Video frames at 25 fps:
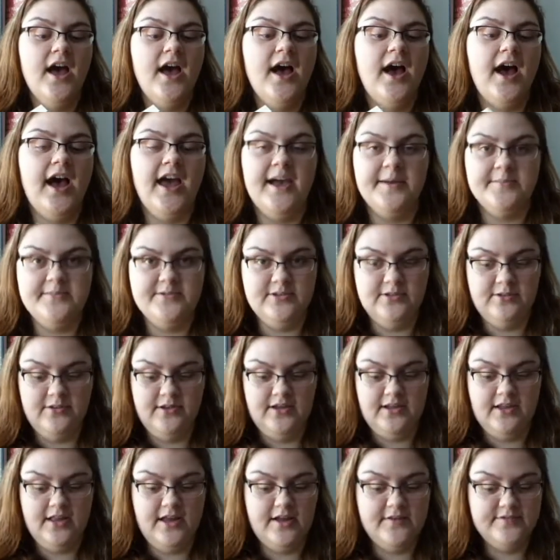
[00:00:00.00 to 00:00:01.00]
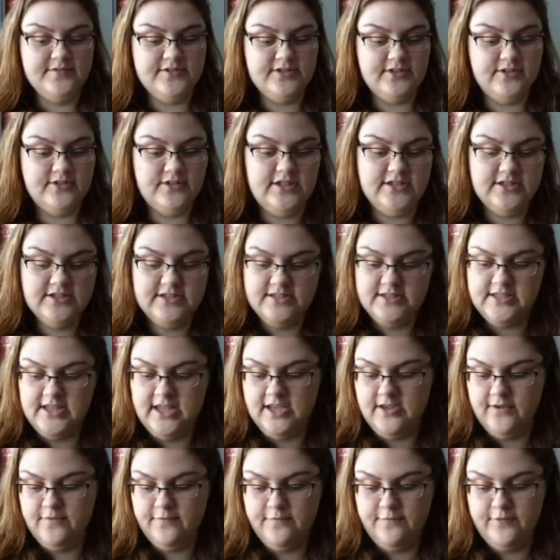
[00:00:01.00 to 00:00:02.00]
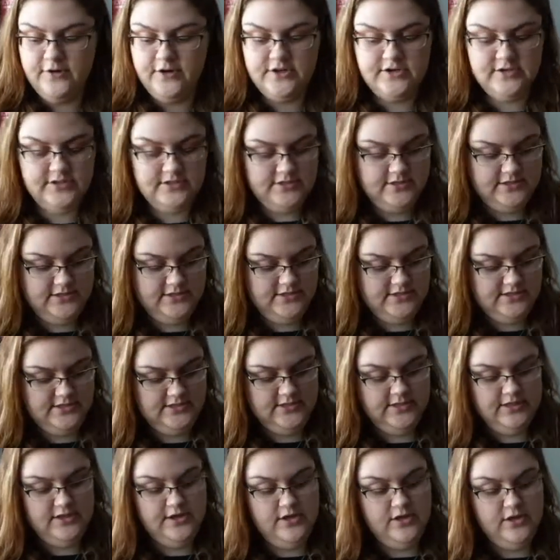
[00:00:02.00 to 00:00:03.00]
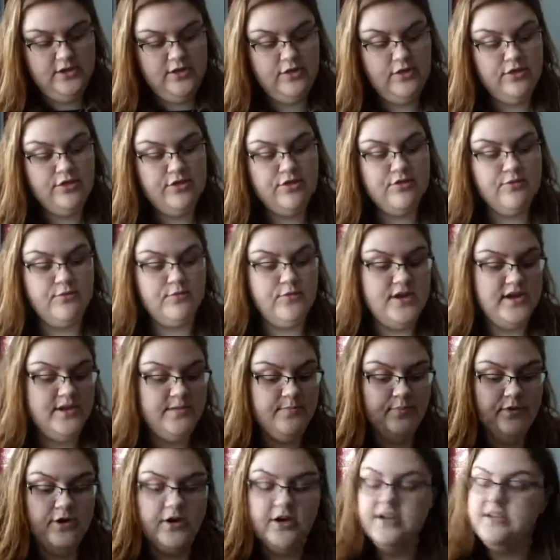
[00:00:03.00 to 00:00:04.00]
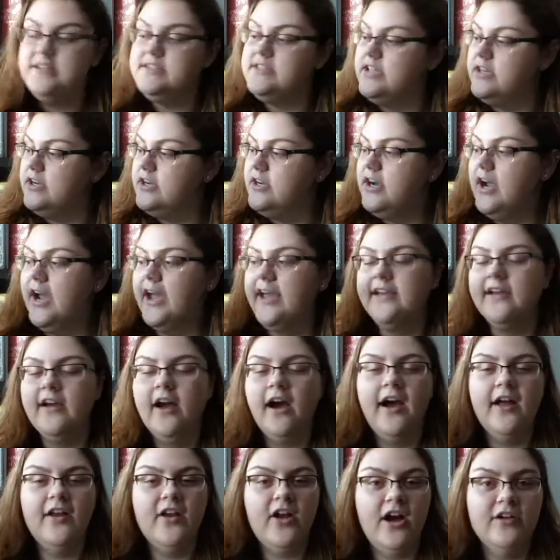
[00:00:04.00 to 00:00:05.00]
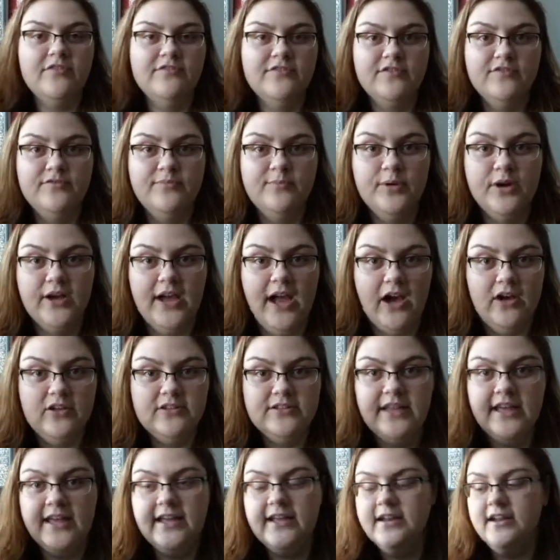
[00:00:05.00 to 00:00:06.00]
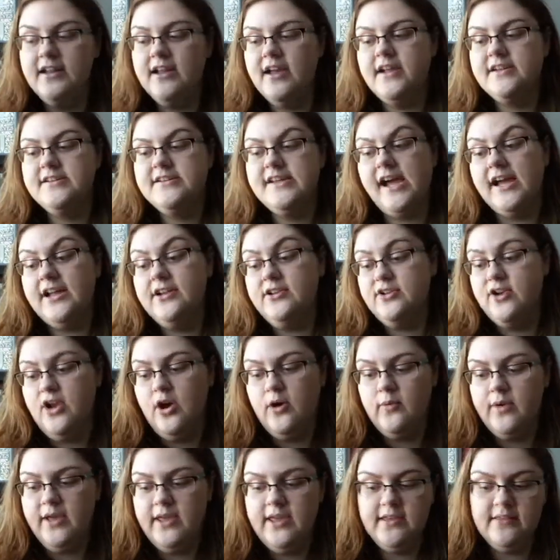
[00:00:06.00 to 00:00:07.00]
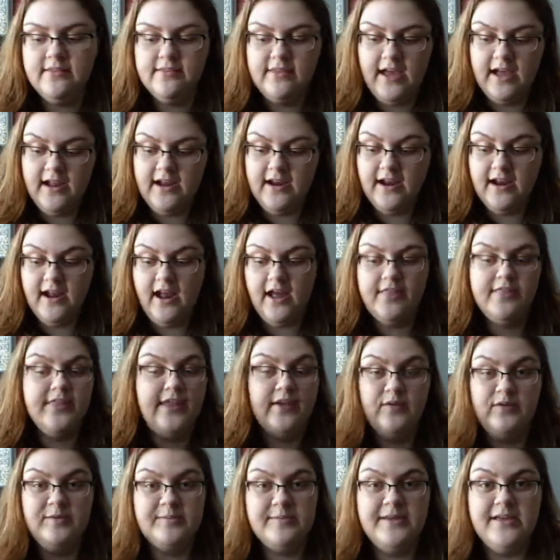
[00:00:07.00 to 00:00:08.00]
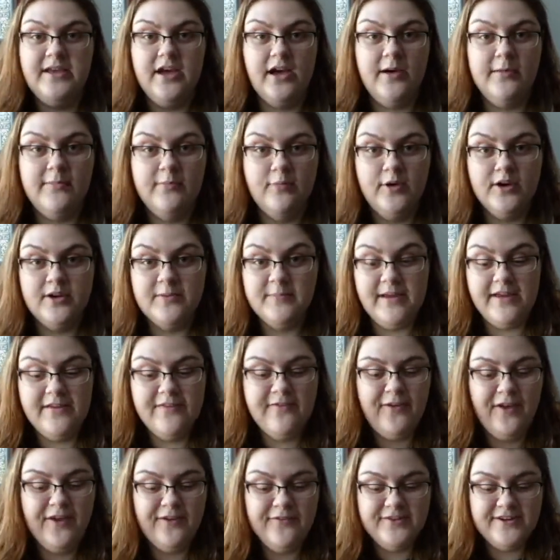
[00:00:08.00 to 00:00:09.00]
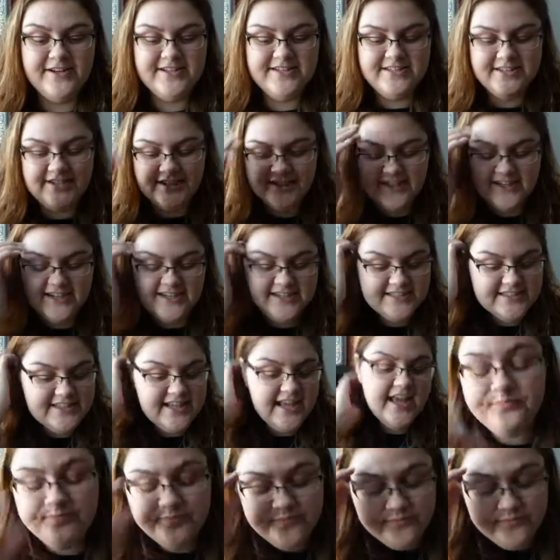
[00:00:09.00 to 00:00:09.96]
I absolutely love. So these like first 3 books here I got off of Book Outlet, not knowing that they would become one of my favorite series.